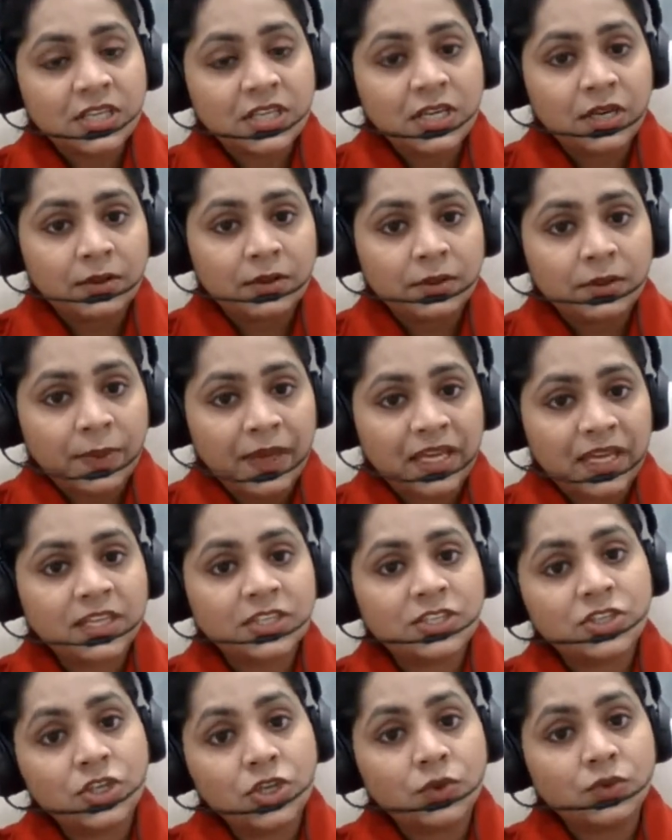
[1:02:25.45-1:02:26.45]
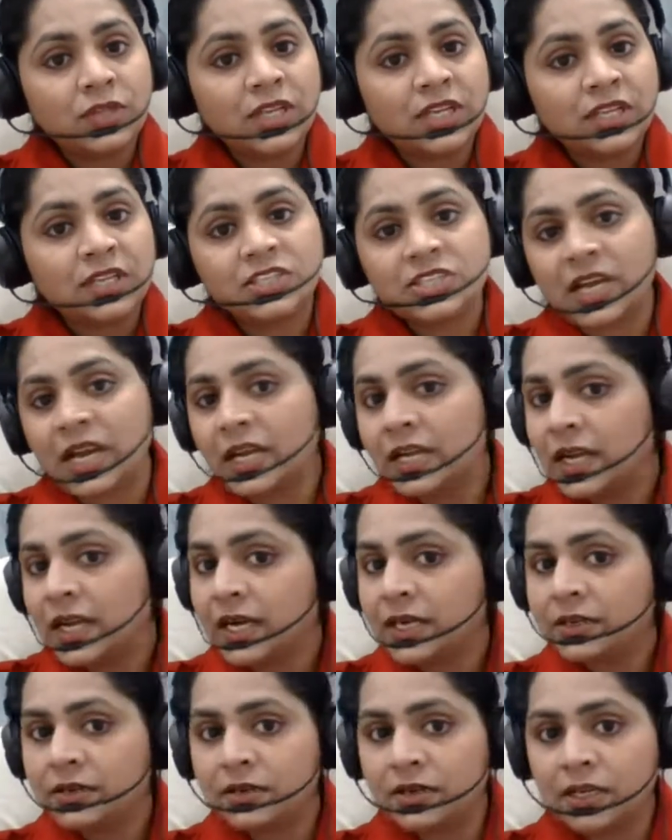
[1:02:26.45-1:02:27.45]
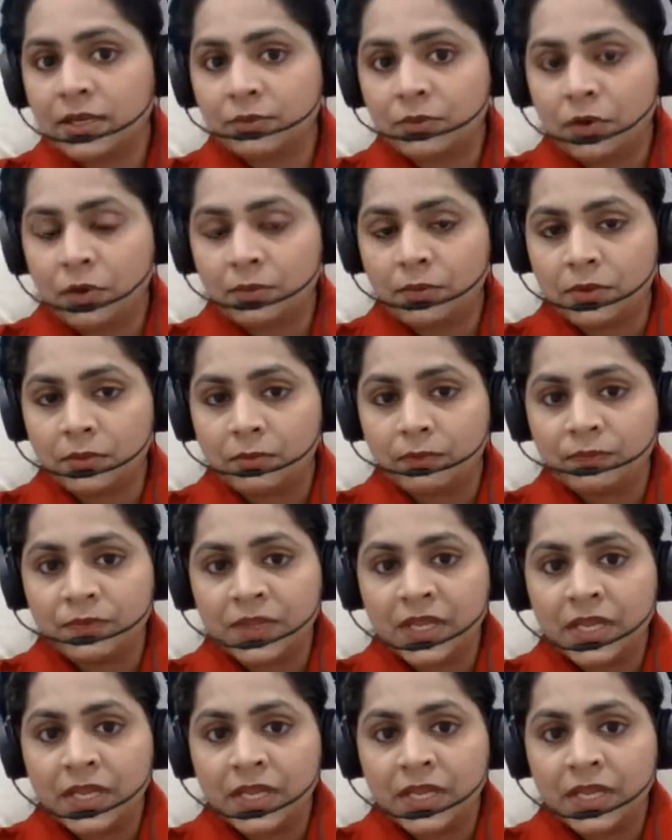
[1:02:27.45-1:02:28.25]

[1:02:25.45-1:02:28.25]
then the parents knew that the child had hearing problem.